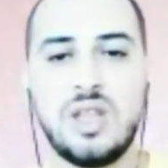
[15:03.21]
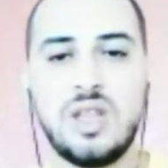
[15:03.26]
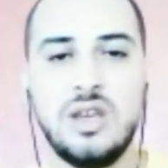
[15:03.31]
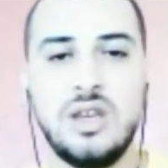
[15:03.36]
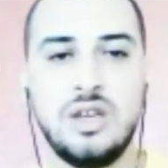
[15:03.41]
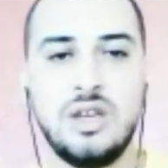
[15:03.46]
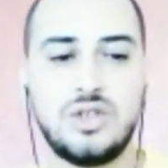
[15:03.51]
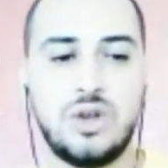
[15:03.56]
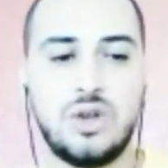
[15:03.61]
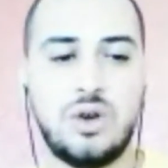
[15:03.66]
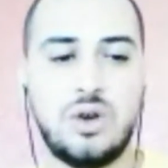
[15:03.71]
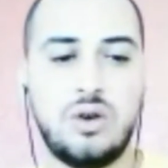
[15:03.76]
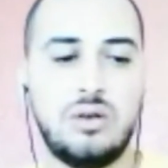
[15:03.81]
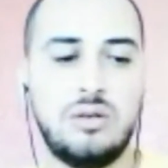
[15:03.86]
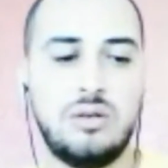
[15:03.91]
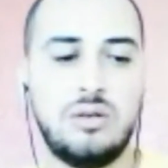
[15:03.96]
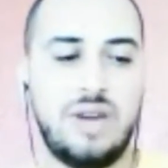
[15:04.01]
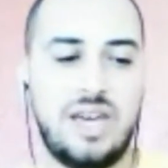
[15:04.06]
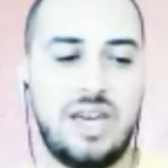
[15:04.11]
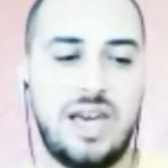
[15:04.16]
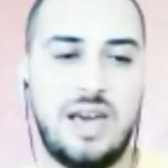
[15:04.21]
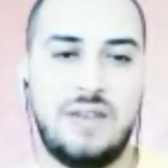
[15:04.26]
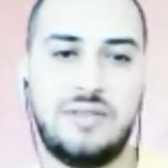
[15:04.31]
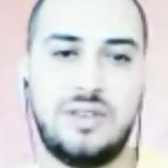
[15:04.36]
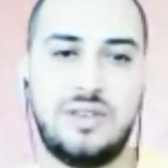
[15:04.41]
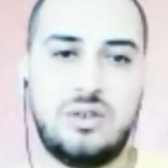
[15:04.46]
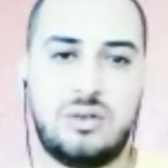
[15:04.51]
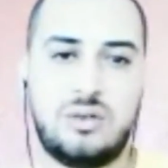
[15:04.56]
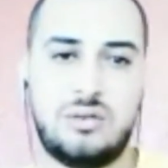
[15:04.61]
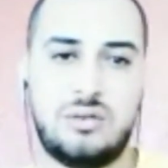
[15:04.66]
So by having
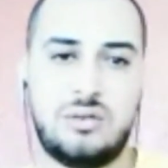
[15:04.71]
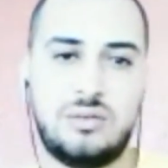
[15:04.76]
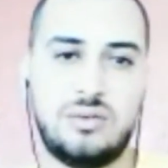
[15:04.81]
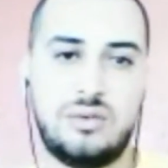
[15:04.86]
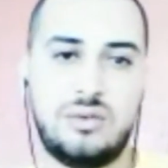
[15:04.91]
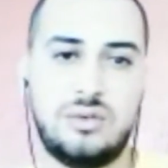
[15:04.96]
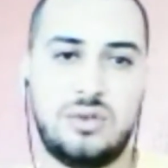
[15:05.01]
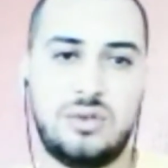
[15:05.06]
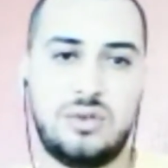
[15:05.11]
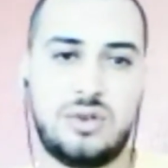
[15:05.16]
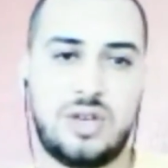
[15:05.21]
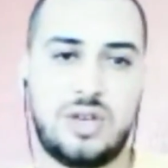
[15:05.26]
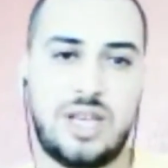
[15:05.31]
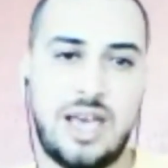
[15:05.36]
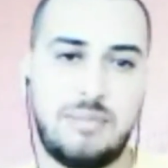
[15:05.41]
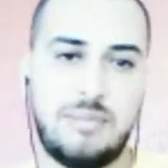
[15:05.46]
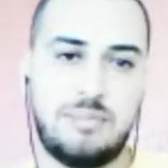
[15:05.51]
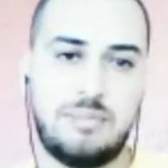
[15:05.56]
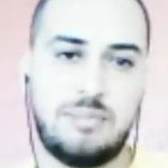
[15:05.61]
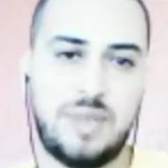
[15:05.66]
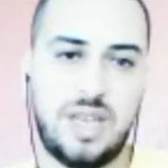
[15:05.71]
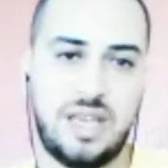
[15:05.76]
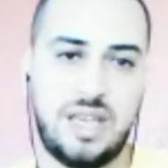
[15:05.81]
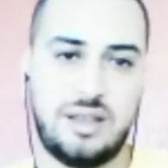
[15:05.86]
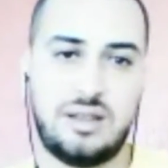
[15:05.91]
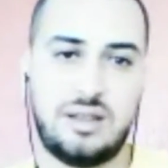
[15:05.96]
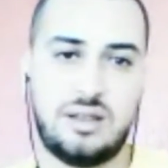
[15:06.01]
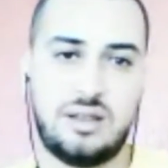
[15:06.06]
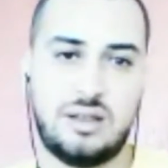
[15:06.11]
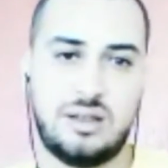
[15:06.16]
your campaign
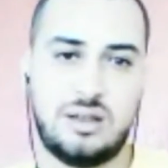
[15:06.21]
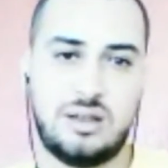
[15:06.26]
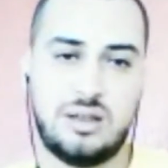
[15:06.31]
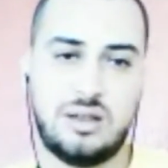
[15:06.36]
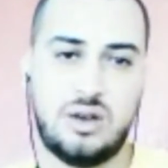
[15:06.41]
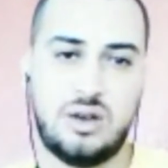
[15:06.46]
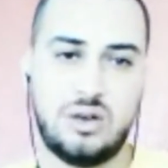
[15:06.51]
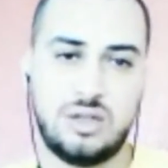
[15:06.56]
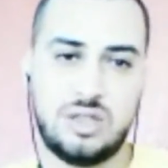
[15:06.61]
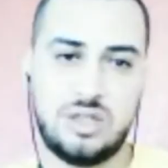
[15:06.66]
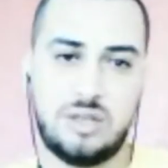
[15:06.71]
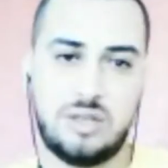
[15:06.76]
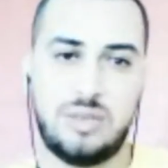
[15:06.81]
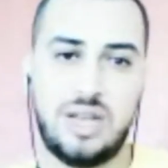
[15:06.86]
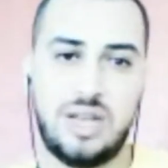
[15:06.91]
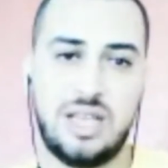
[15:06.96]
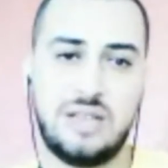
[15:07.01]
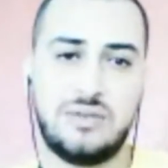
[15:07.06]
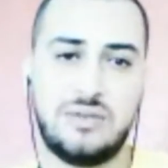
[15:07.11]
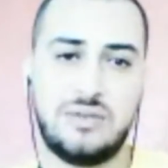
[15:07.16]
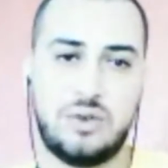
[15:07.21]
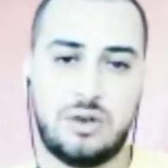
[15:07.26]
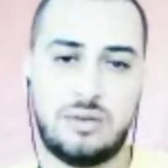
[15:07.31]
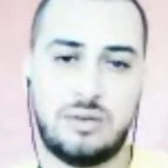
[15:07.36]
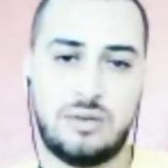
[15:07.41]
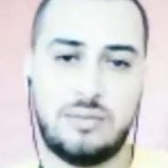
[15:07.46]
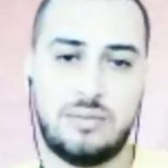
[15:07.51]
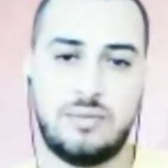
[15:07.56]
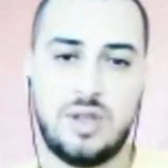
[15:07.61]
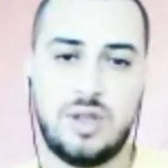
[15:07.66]
on the platform,
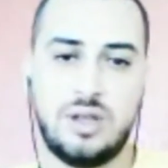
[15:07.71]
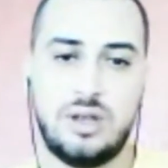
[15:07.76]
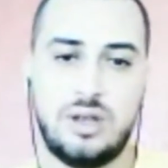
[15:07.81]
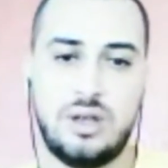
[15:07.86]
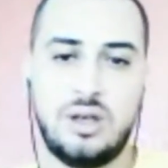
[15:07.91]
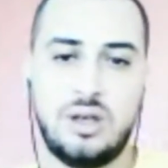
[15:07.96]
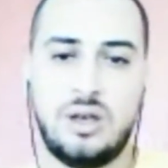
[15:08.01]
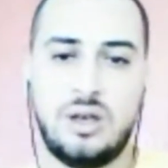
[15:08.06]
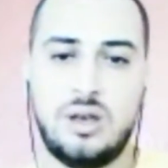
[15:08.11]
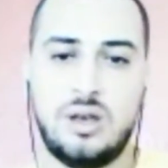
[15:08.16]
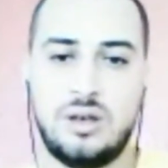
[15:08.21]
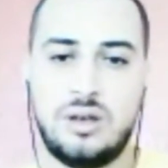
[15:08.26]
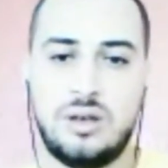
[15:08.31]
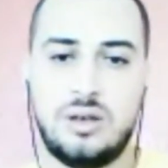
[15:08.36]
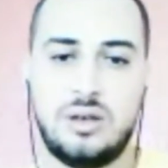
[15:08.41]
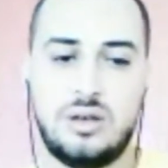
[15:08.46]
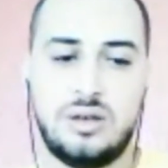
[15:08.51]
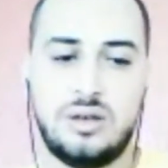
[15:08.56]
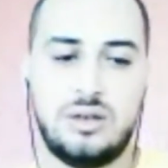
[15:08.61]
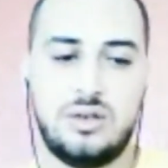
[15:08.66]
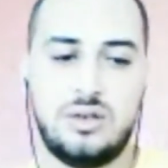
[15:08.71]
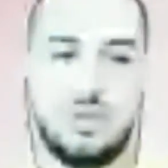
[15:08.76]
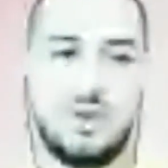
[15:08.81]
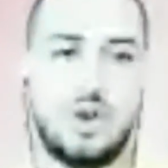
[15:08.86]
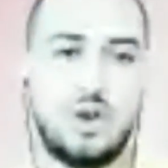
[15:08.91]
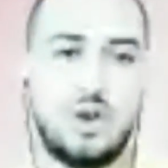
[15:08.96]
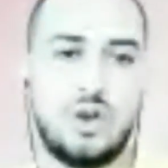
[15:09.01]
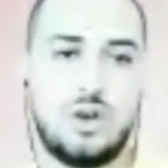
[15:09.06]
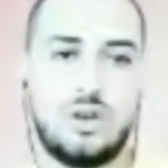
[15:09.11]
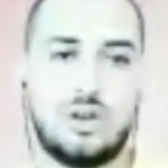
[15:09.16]
you're
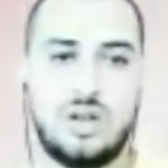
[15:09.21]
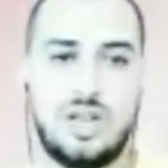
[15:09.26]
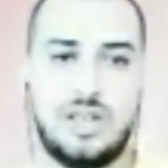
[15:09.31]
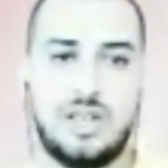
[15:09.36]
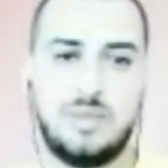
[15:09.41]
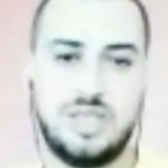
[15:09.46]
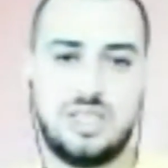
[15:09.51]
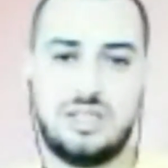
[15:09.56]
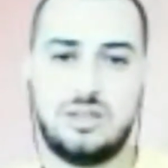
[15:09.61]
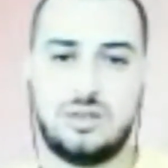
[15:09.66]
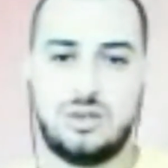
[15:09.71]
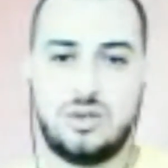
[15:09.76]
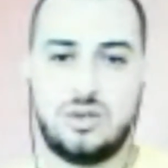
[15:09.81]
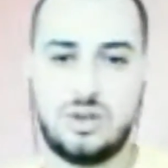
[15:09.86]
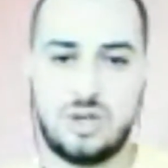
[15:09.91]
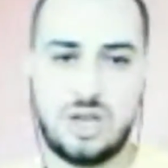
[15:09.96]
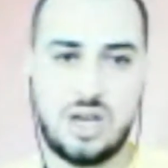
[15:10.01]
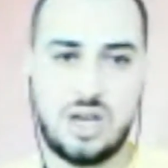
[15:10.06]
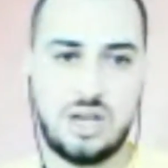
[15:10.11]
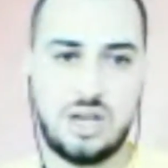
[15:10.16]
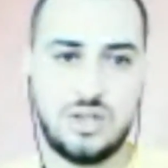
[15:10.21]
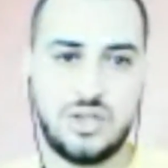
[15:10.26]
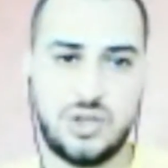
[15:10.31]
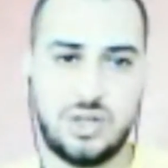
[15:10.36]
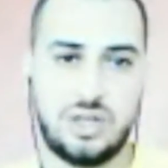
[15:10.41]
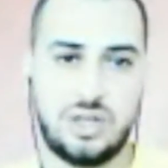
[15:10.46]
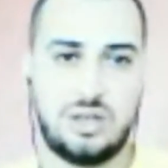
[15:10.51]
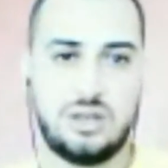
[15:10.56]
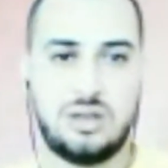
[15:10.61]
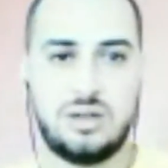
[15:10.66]
no longer limited to your
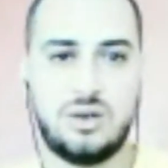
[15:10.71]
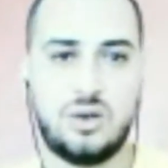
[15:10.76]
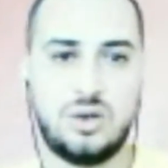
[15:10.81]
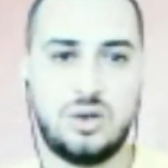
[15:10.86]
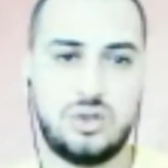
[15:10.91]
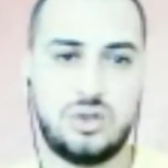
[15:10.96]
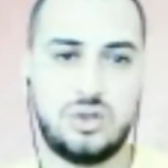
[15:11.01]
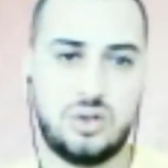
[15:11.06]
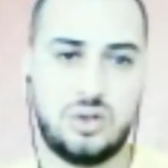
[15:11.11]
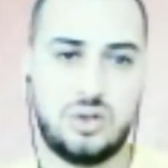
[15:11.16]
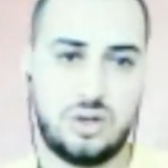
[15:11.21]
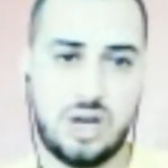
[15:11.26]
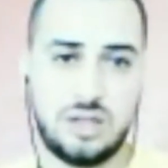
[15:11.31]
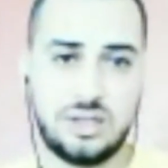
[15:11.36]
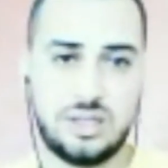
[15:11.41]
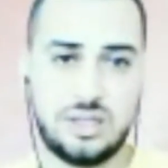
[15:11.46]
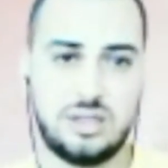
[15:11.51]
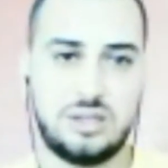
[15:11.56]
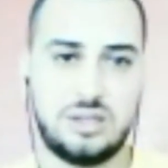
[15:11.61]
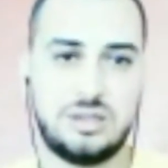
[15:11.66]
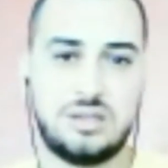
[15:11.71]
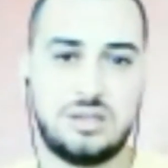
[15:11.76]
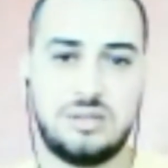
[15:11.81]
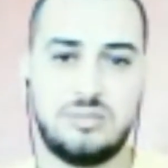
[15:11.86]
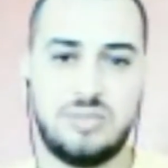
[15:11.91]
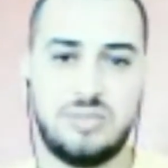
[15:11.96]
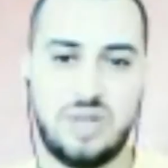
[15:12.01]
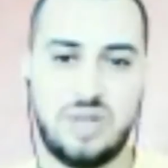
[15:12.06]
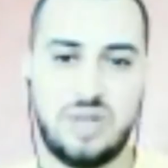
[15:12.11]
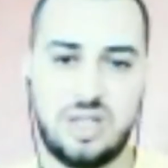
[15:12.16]
country or to your continent,
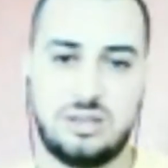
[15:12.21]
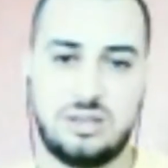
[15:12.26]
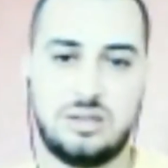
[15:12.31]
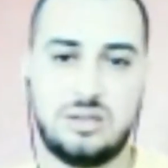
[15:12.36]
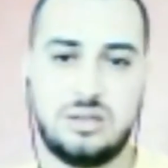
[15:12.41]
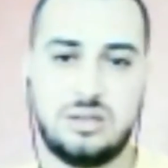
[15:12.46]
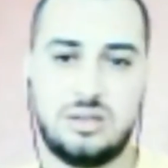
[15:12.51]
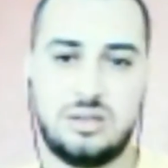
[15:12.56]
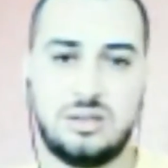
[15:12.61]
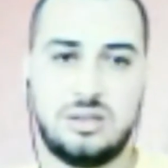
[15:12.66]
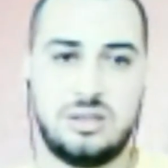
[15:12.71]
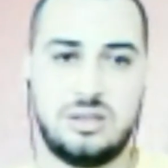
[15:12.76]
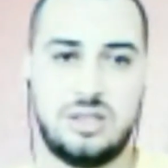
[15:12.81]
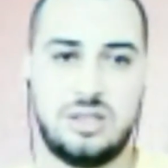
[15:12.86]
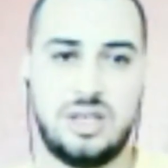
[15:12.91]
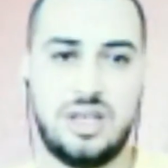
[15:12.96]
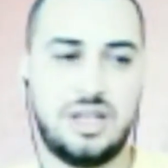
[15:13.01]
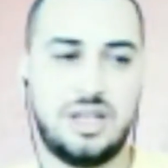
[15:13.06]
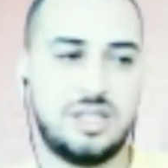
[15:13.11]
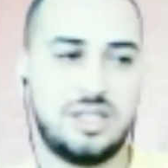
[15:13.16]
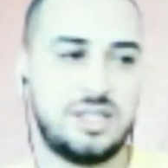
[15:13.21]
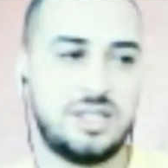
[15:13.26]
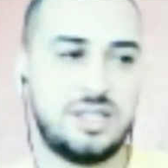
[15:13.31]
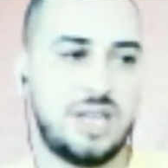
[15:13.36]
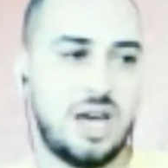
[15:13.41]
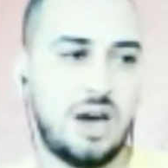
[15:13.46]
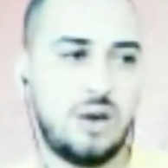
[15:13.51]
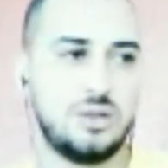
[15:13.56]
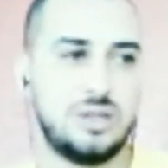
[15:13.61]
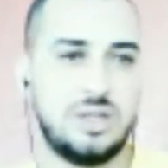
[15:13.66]
but it is
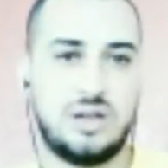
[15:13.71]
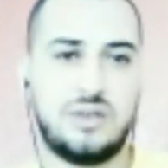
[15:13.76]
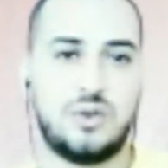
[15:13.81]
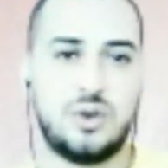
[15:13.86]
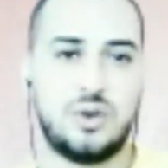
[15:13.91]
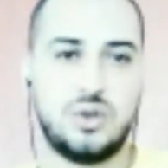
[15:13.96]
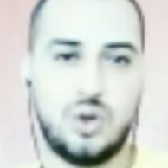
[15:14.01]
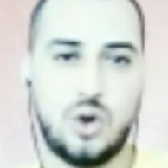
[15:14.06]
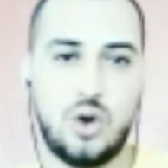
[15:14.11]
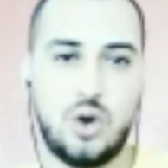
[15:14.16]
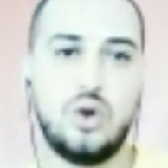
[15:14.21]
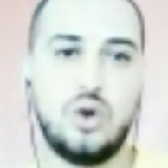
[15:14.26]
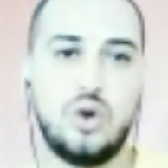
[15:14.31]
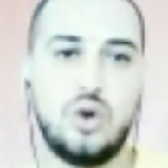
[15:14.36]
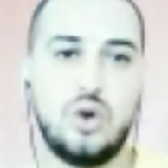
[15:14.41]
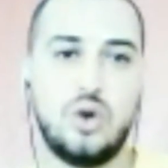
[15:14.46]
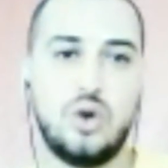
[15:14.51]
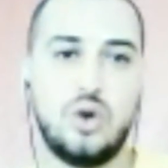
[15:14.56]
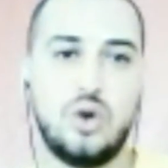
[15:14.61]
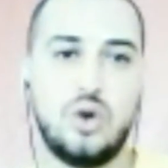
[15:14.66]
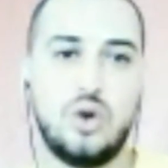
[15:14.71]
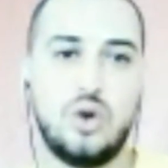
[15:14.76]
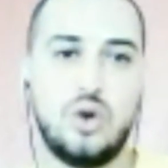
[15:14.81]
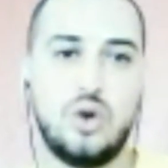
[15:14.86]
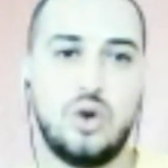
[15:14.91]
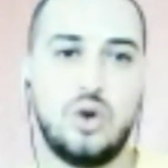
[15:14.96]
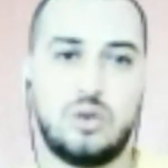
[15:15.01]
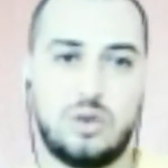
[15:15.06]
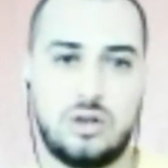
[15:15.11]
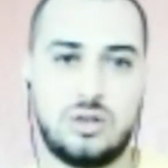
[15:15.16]
out there for the whole
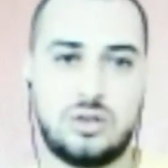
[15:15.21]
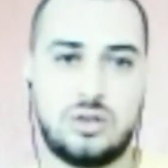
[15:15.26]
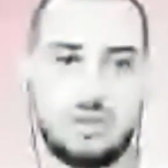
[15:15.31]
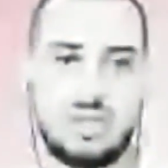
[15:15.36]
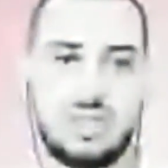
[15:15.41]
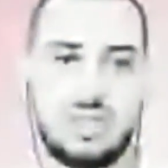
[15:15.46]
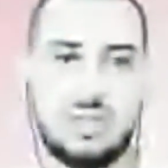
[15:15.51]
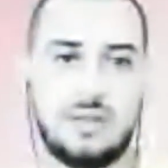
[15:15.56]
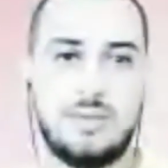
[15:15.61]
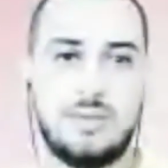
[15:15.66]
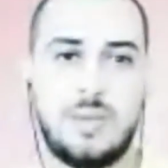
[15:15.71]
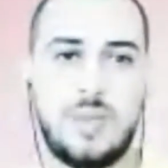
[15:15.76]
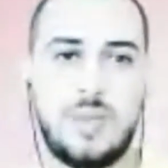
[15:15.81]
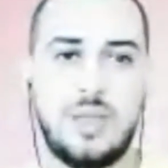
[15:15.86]
world to see.